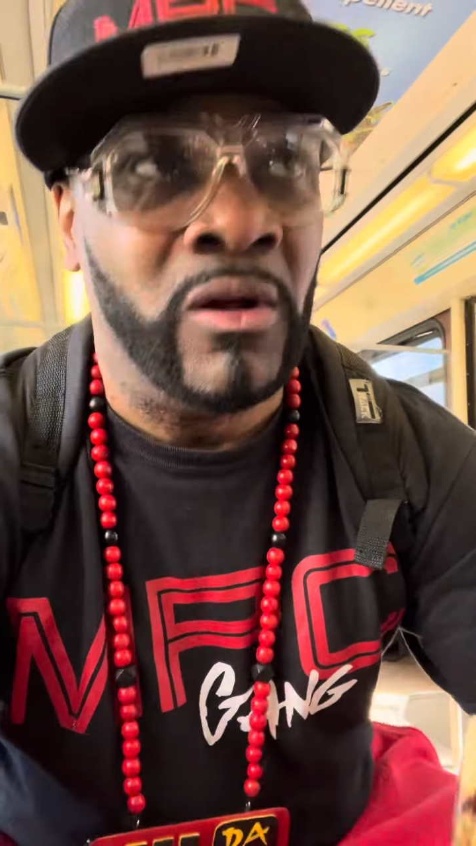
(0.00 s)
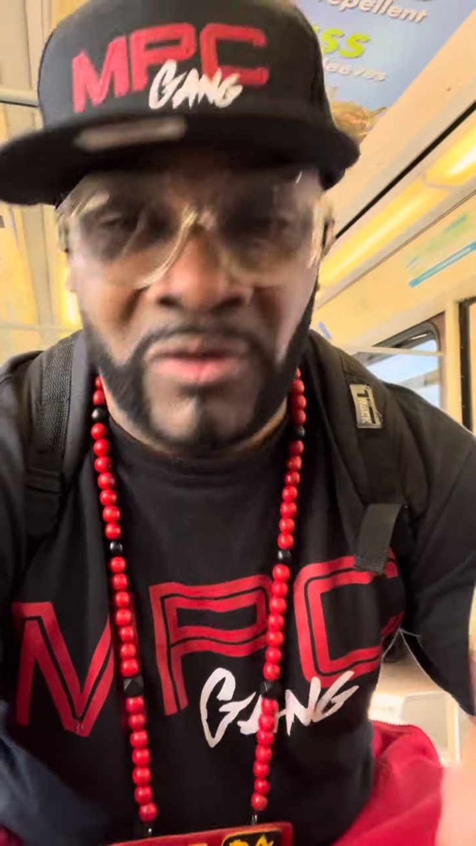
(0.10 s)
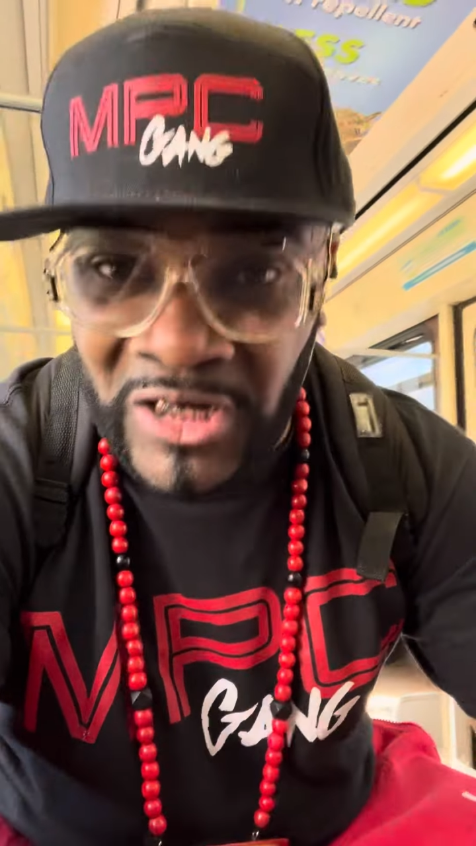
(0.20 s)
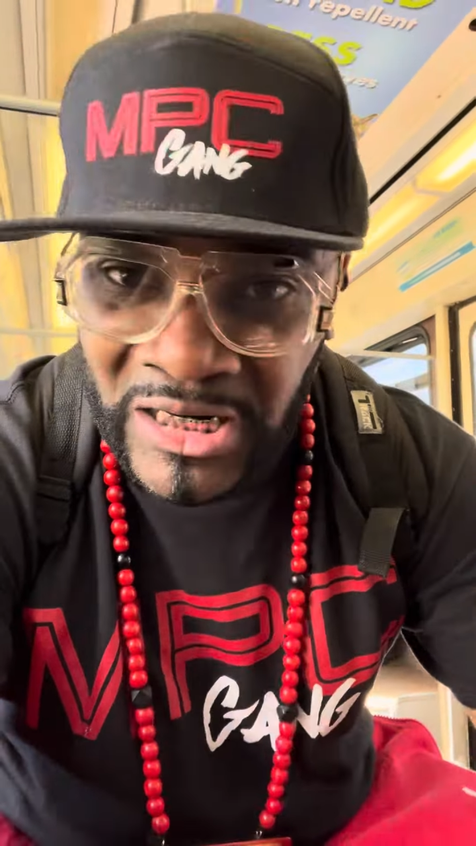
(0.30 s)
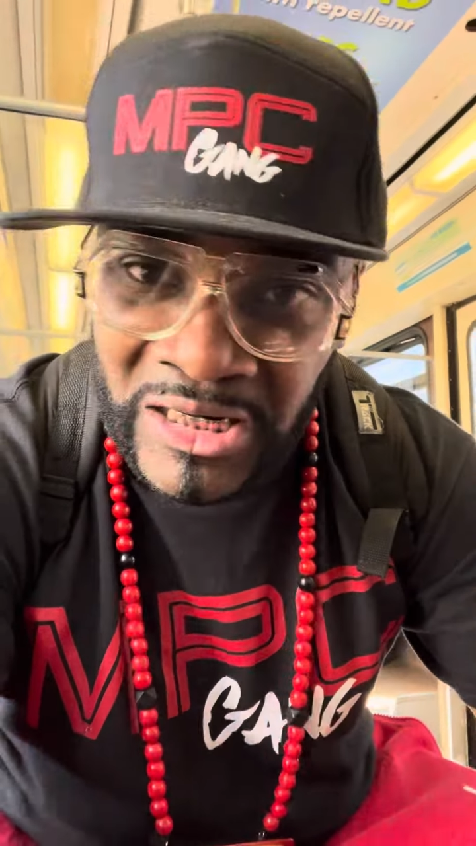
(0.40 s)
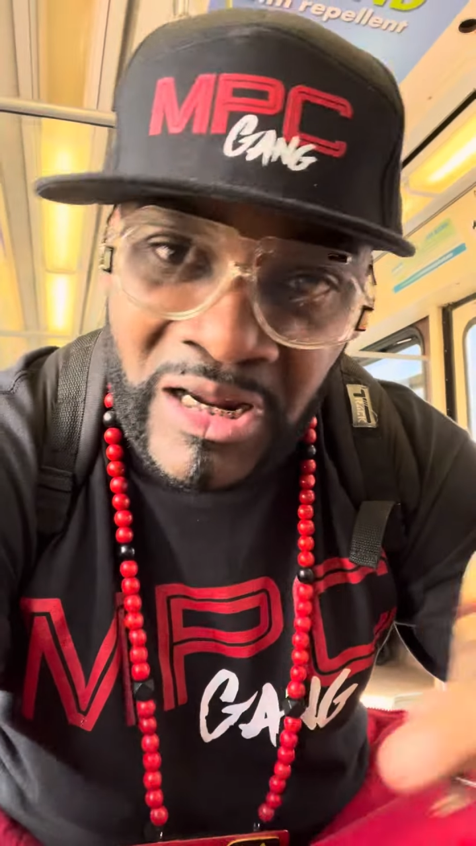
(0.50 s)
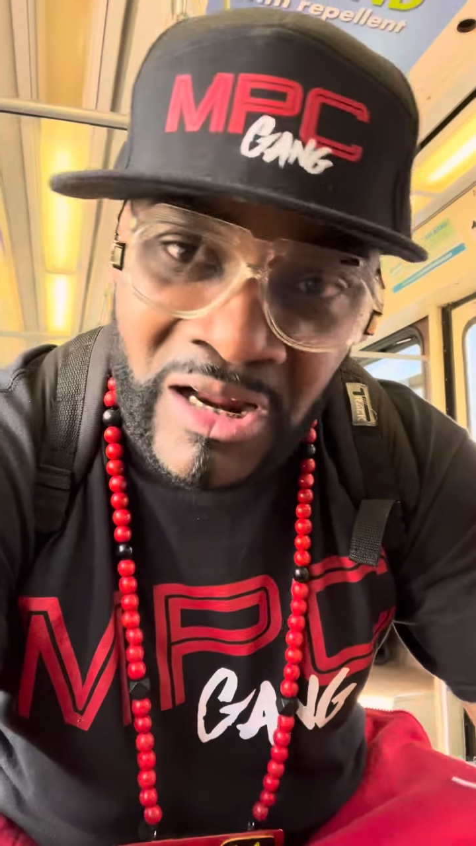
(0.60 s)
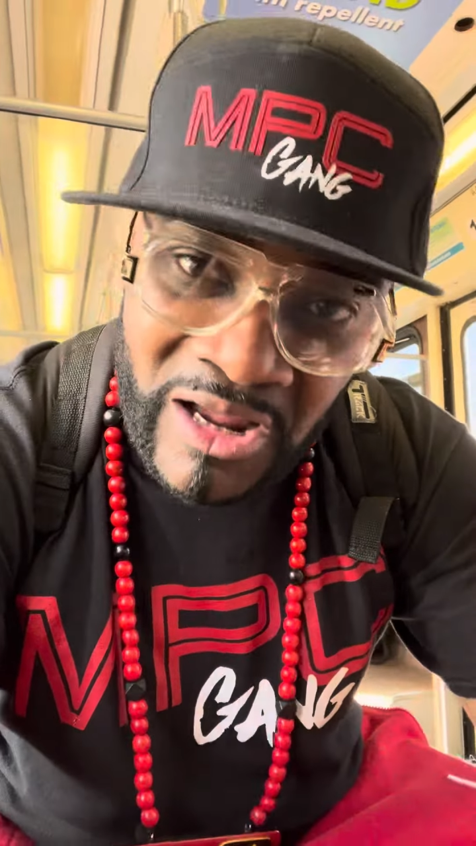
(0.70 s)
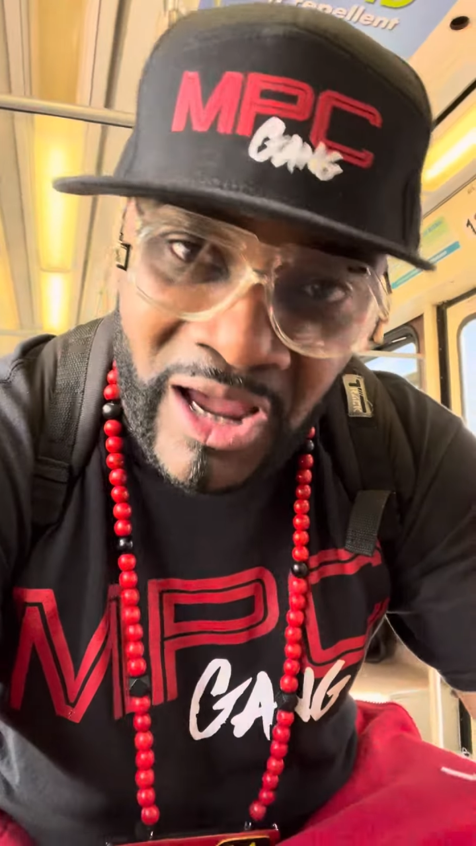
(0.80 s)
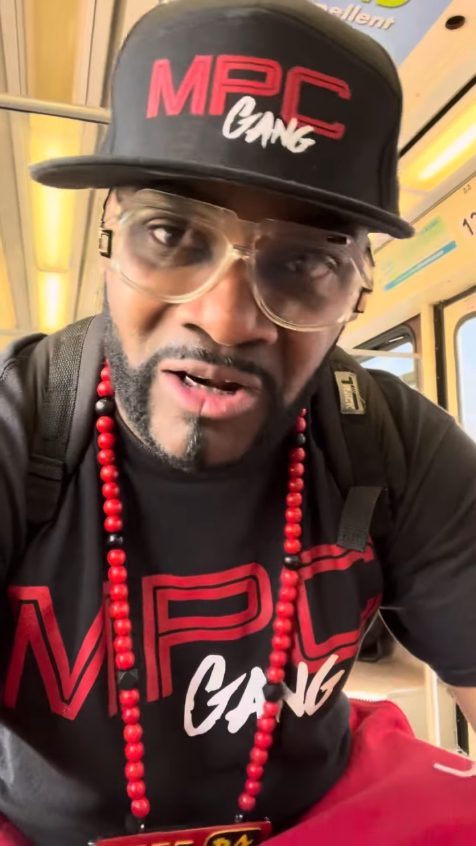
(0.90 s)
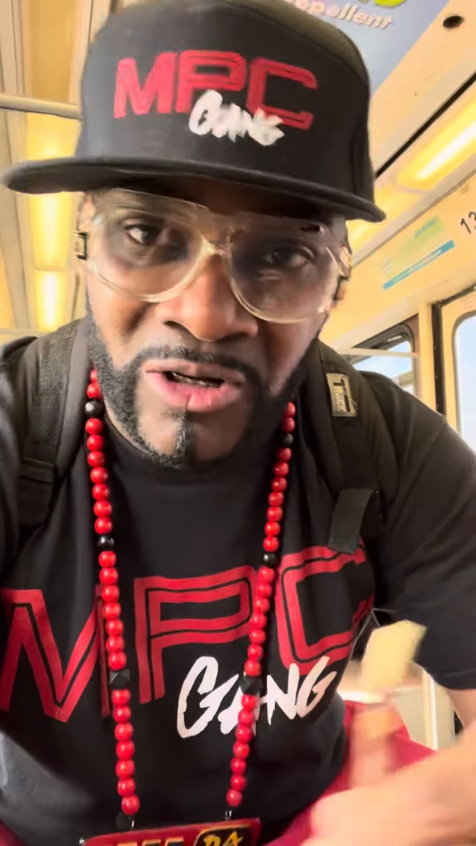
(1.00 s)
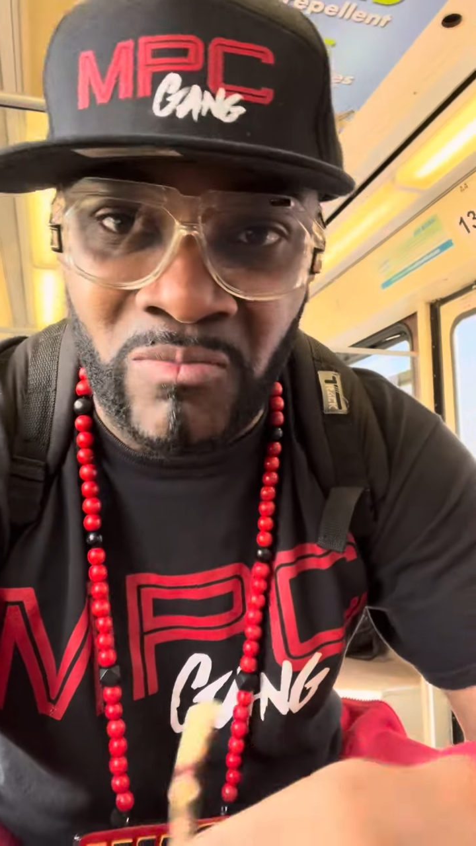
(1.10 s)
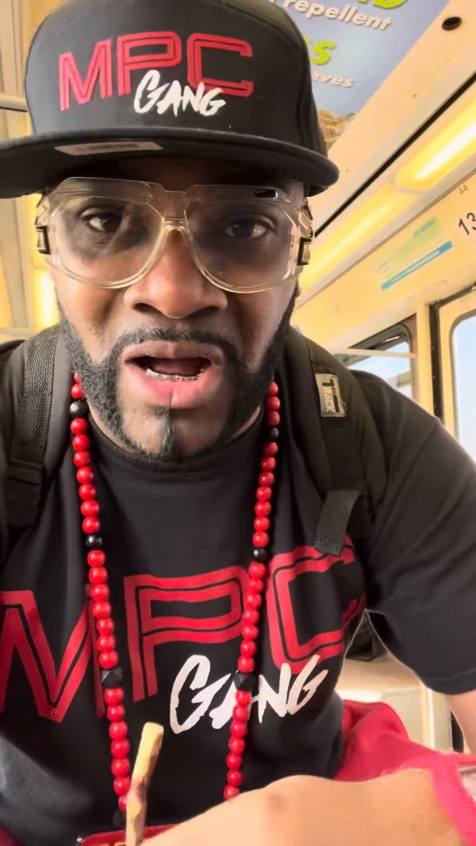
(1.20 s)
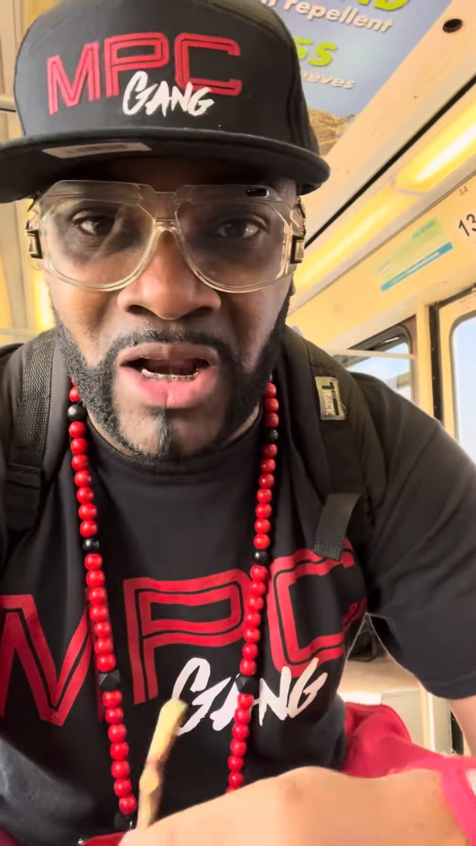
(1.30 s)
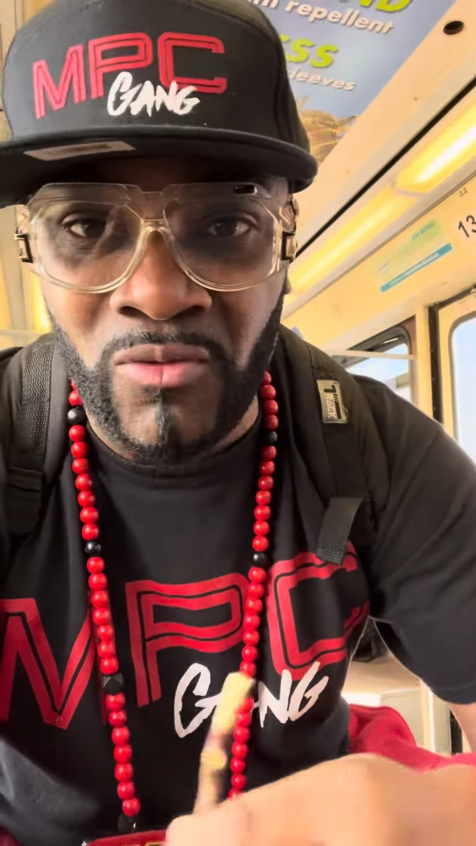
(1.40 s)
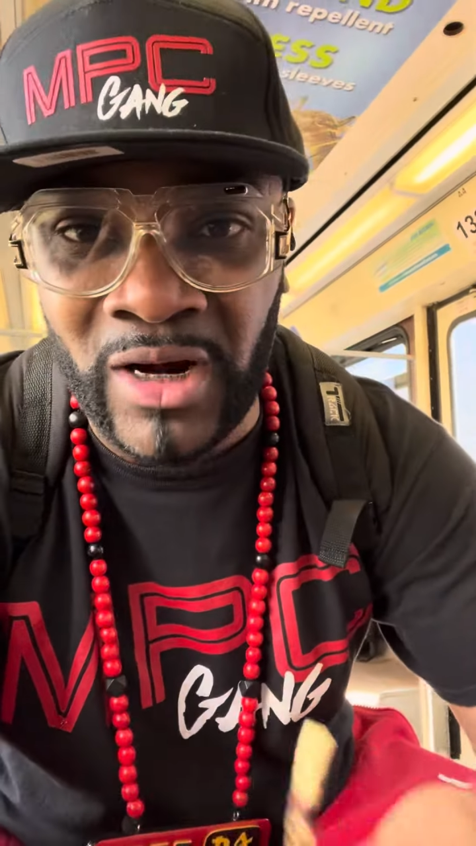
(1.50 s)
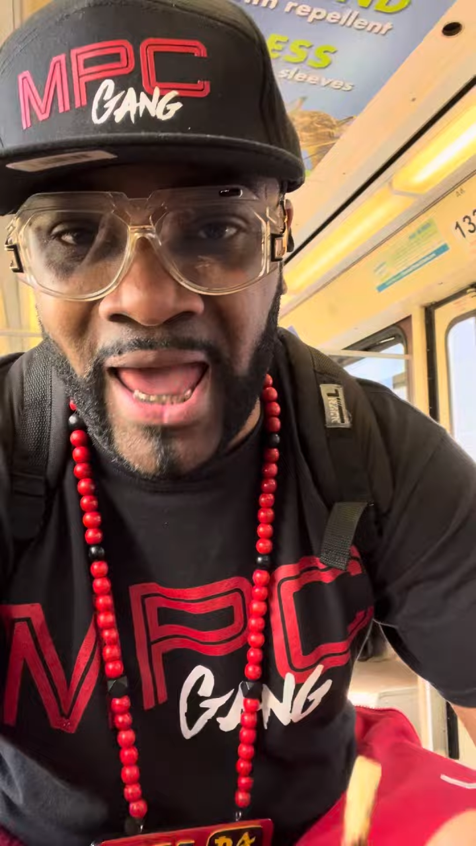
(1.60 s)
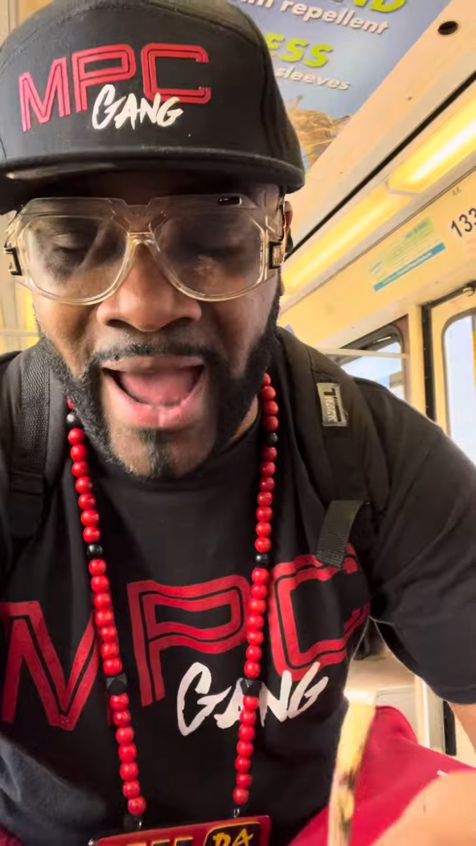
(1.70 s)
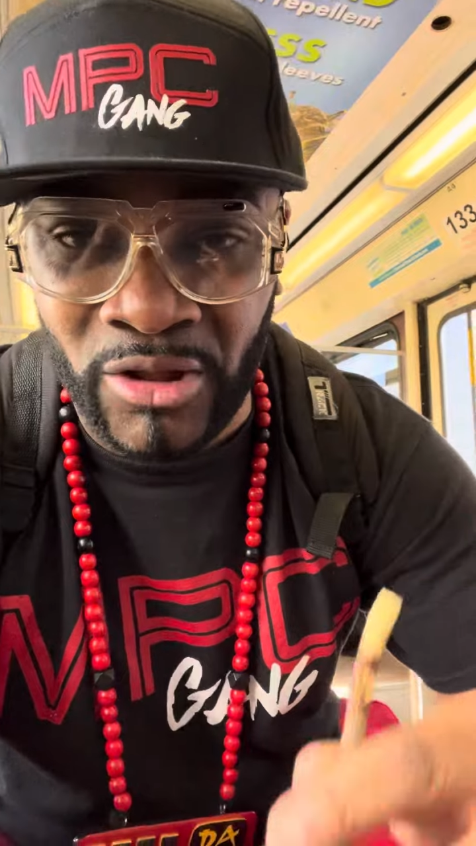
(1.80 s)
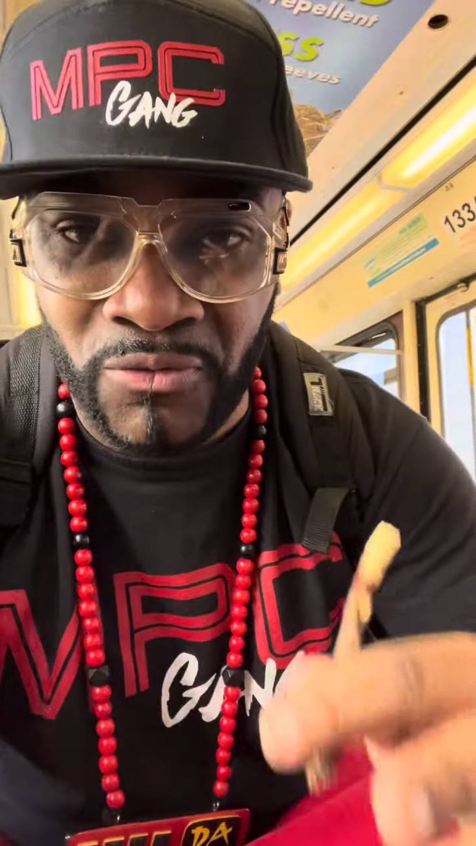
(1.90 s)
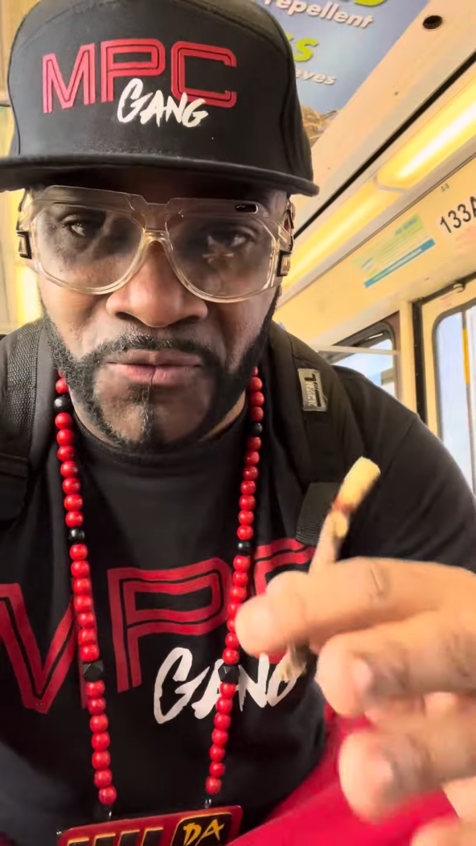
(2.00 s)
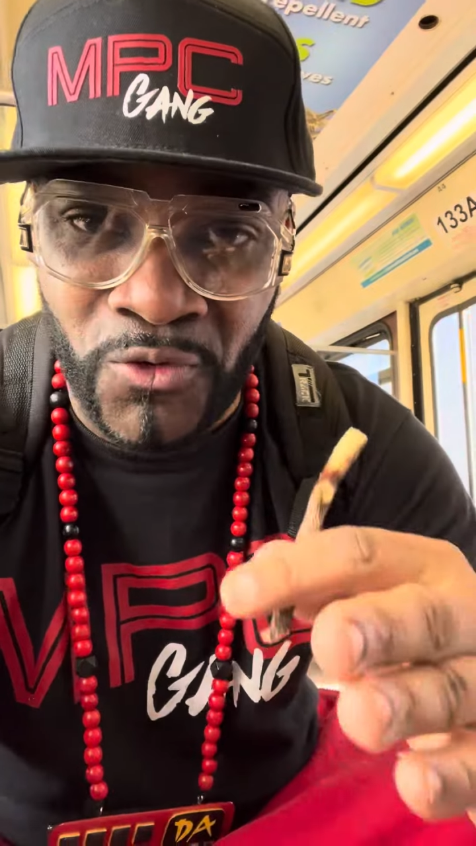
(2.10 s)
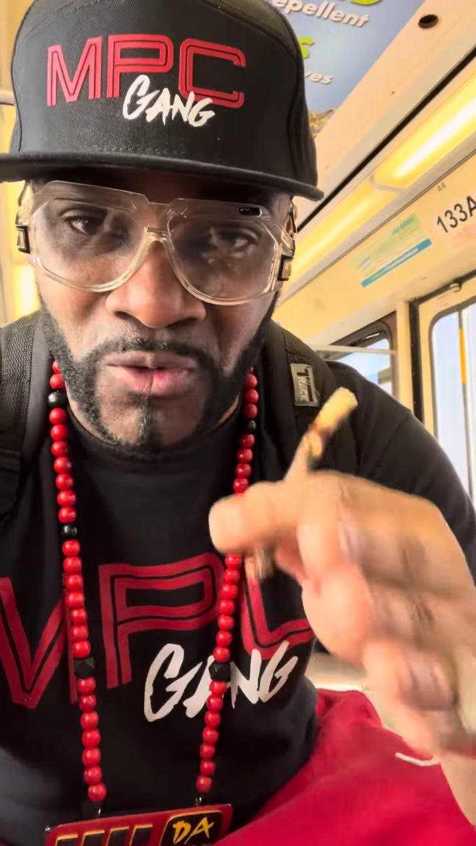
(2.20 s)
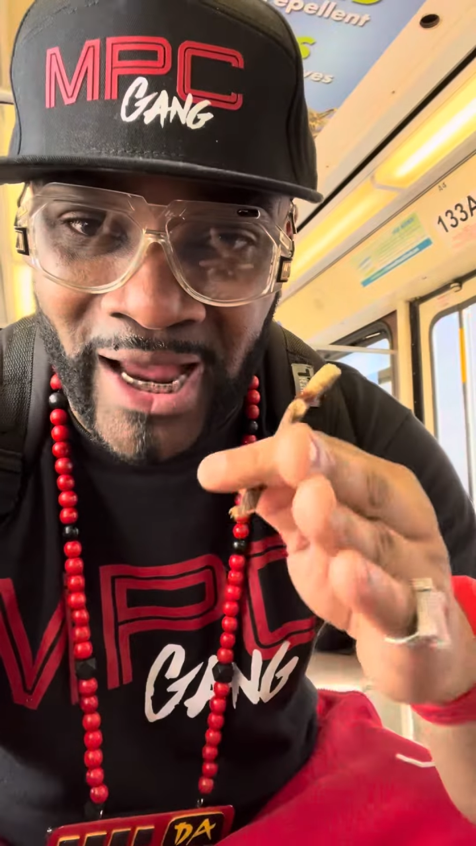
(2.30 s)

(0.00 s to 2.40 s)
just in case somebody wanna act a fool.